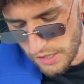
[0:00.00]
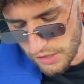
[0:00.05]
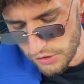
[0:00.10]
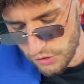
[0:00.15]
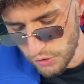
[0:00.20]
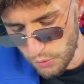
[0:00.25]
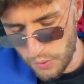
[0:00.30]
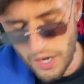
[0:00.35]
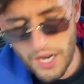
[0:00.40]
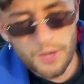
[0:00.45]

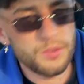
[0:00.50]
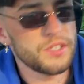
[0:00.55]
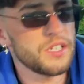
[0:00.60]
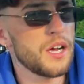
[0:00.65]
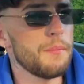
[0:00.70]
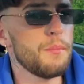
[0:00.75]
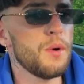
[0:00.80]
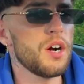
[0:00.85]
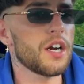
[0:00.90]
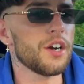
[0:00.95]
So why would
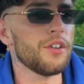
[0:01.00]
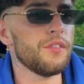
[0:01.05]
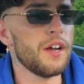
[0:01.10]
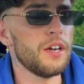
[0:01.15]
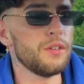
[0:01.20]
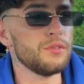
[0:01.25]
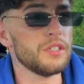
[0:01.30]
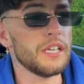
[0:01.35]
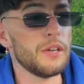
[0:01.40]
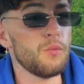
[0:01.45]
I muck
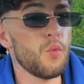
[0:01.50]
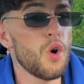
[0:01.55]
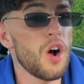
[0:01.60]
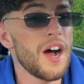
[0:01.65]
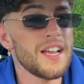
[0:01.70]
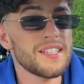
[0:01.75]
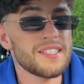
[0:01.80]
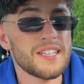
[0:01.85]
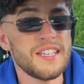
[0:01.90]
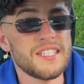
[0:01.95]
around? And
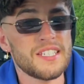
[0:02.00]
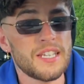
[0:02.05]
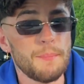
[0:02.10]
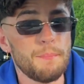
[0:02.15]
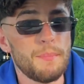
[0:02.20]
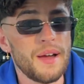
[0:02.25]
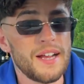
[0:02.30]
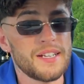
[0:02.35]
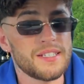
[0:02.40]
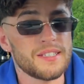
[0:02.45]
what I say to
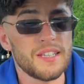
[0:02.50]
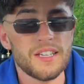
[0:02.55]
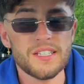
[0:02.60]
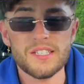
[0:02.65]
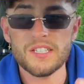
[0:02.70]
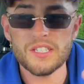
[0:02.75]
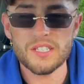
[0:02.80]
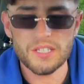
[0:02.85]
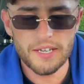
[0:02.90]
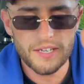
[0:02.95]
Biggs,
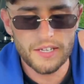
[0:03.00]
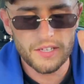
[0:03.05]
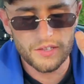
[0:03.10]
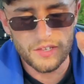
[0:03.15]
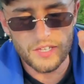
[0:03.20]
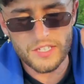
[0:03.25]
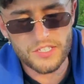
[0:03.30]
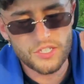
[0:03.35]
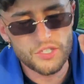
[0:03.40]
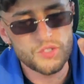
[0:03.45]
this
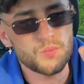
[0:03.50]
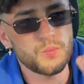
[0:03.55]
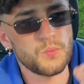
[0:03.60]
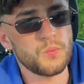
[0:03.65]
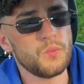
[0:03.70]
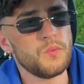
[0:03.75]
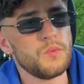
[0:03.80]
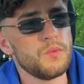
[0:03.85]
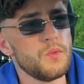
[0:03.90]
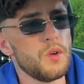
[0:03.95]
is
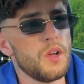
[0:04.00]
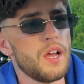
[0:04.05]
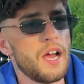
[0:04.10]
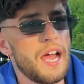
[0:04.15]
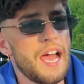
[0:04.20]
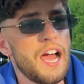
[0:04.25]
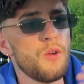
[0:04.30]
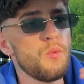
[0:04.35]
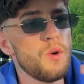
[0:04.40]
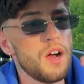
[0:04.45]

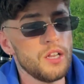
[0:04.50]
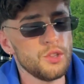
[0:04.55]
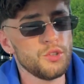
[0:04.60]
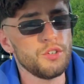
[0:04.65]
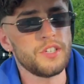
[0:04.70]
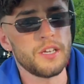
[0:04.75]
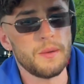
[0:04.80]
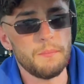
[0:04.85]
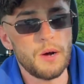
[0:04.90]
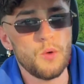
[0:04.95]
how I
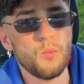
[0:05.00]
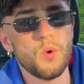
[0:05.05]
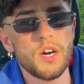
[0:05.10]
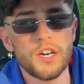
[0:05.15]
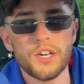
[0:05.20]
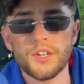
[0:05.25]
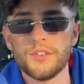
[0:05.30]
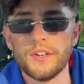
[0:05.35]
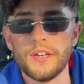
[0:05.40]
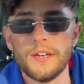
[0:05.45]
look at my
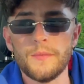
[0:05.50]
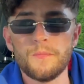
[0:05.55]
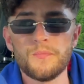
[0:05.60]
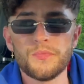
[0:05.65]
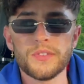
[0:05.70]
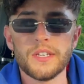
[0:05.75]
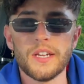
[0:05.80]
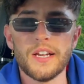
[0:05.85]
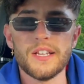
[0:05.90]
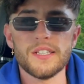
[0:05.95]
work rate,
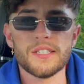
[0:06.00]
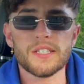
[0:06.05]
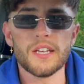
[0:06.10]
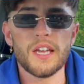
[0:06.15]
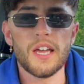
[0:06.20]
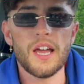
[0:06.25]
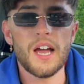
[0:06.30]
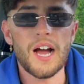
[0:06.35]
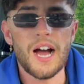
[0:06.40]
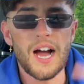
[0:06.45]
is
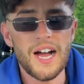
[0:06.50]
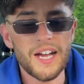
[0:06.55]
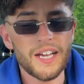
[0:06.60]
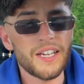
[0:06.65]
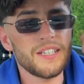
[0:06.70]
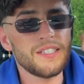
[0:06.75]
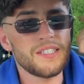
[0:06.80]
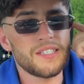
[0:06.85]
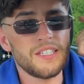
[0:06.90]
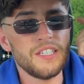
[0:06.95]
I
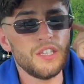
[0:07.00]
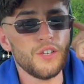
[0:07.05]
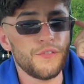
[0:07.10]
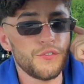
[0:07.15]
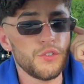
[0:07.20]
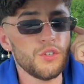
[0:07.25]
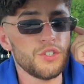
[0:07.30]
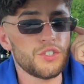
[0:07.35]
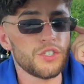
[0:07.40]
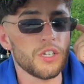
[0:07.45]
can see the
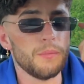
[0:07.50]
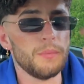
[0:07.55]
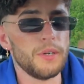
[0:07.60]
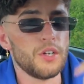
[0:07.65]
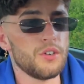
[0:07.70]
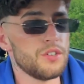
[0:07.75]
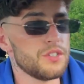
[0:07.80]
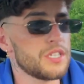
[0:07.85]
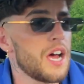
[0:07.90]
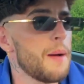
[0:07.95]
future
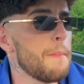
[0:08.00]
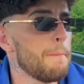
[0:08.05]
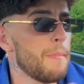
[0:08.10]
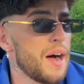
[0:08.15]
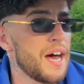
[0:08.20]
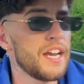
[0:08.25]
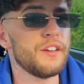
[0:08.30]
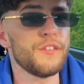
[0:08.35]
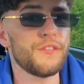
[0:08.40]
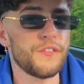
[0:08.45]
because I
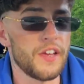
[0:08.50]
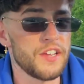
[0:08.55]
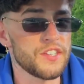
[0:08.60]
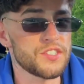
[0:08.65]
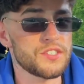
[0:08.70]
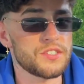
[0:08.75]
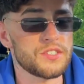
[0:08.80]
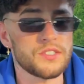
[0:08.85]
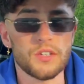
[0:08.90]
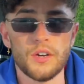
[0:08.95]

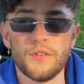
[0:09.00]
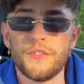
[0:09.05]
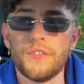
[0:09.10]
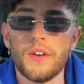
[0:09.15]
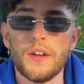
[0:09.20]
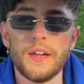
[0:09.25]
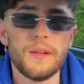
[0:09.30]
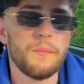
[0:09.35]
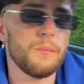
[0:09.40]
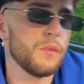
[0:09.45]
manifest stuff,
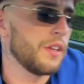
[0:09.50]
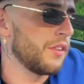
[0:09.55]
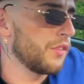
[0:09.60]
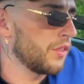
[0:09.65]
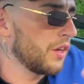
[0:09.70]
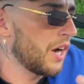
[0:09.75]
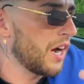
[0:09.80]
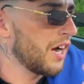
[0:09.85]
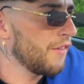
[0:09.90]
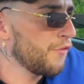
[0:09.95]
right? Like,
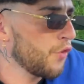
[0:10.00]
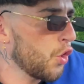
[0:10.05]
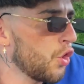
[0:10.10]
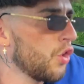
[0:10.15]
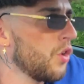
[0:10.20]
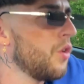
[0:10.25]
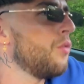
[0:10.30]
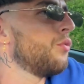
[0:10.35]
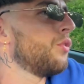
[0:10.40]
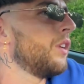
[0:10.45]
I've
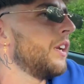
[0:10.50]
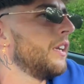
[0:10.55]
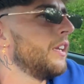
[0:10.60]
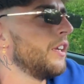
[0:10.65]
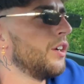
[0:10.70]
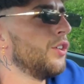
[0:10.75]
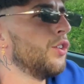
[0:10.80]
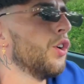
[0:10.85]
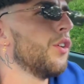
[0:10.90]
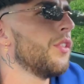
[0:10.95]

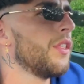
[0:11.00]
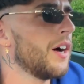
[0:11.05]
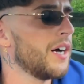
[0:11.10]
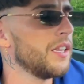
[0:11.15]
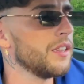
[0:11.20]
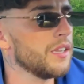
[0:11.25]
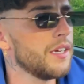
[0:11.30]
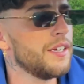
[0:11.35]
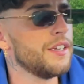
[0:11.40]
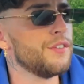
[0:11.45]
already got
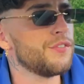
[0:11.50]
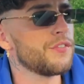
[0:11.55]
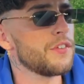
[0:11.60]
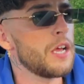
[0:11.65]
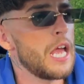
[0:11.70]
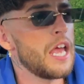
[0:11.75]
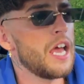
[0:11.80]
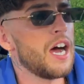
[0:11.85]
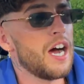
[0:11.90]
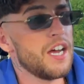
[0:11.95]
that life.
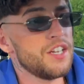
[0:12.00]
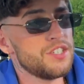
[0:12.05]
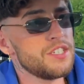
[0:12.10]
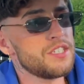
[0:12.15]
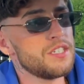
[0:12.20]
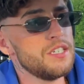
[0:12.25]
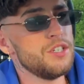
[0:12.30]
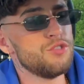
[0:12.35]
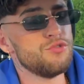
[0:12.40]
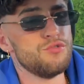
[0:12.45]
I
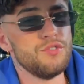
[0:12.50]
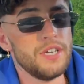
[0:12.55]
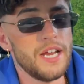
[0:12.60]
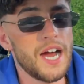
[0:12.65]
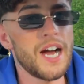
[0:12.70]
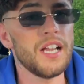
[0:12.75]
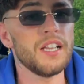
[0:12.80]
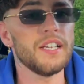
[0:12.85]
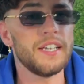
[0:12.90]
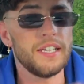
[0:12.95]
just need
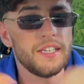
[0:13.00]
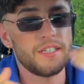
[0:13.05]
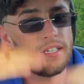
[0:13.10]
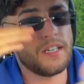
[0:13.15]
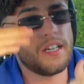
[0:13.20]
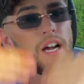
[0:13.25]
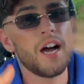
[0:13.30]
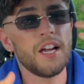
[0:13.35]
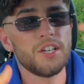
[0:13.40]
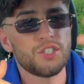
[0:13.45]
reality to
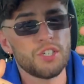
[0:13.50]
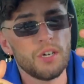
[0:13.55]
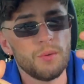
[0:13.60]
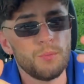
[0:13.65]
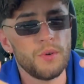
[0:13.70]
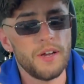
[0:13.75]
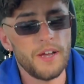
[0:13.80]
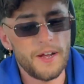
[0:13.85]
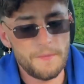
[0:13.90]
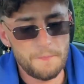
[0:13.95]
catch up
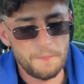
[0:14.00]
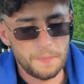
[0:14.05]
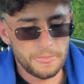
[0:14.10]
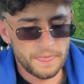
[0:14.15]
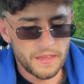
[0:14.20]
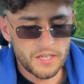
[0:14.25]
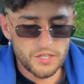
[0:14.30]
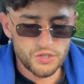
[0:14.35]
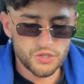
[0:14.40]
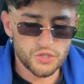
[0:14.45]
with
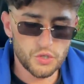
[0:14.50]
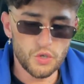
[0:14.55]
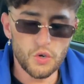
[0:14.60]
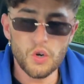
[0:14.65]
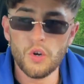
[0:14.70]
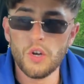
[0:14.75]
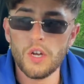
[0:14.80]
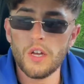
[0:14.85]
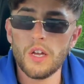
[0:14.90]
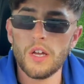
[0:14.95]
it.
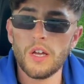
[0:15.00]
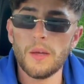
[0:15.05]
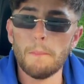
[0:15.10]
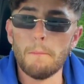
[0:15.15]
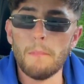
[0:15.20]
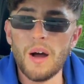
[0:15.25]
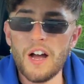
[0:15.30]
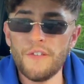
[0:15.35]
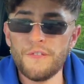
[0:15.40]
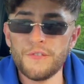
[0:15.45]
So
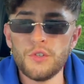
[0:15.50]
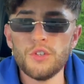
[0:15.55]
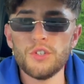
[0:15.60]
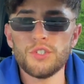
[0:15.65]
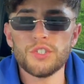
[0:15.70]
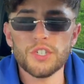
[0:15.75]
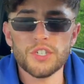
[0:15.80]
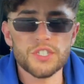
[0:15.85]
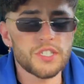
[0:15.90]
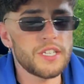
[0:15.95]
my
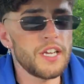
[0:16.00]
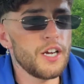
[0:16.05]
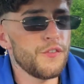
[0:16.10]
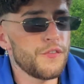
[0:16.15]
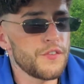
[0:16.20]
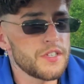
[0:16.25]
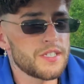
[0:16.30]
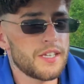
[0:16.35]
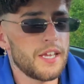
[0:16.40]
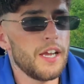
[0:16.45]
future
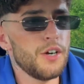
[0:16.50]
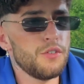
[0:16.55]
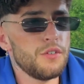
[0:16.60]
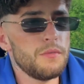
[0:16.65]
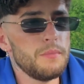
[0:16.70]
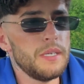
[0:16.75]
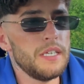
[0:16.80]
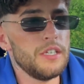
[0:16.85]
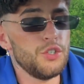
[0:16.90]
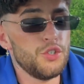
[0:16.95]
self is
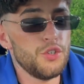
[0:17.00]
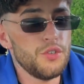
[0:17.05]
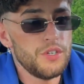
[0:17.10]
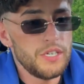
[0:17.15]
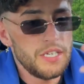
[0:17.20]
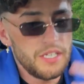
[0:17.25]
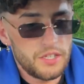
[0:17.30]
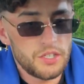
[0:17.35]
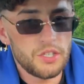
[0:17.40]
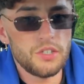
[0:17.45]
telling me, you
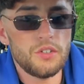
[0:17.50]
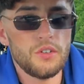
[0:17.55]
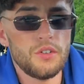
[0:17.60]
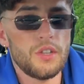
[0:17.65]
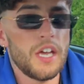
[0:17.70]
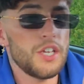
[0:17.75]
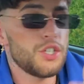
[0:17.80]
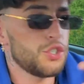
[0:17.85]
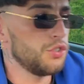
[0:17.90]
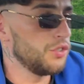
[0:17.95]
need to do
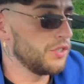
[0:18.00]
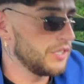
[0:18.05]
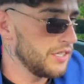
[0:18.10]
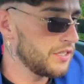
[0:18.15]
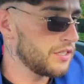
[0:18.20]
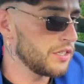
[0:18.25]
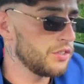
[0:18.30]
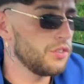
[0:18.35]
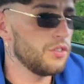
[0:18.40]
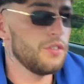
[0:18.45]
this, you
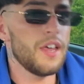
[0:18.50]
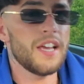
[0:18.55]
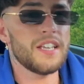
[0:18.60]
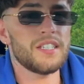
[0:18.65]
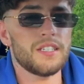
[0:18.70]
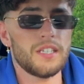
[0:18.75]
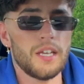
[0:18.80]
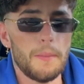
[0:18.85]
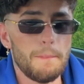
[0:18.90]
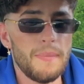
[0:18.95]
need to do
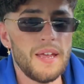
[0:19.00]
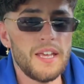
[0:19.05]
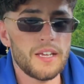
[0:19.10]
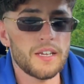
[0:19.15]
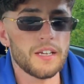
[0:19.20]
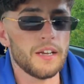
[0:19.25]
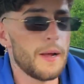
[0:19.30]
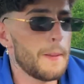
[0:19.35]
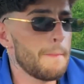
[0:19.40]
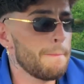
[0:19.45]
this to
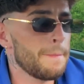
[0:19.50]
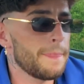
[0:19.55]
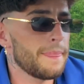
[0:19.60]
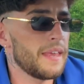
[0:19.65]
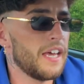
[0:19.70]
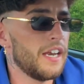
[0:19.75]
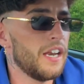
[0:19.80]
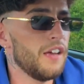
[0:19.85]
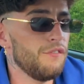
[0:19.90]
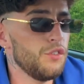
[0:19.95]
make it.
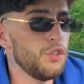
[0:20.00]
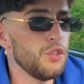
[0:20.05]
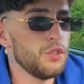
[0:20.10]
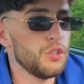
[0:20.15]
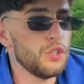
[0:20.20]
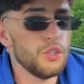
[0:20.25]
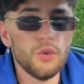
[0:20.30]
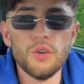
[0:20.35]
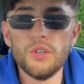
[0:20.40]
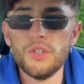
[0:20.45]
And if you
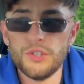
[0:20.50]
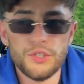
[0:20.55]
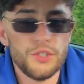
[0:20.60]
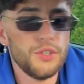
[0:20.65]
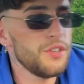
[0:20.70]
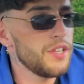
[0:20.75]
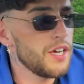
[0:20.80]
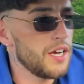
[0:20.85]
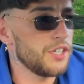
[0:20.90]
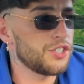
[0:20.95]
don't
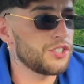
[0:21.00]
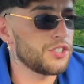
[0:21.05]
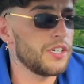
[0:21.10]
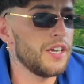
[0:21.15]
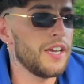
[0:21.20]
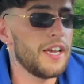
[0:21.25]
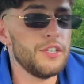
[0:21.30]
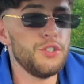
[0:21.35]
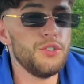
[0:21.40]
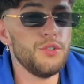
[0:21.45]
do that
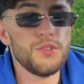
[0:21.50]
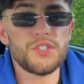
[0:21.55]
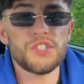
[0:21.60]
shit and you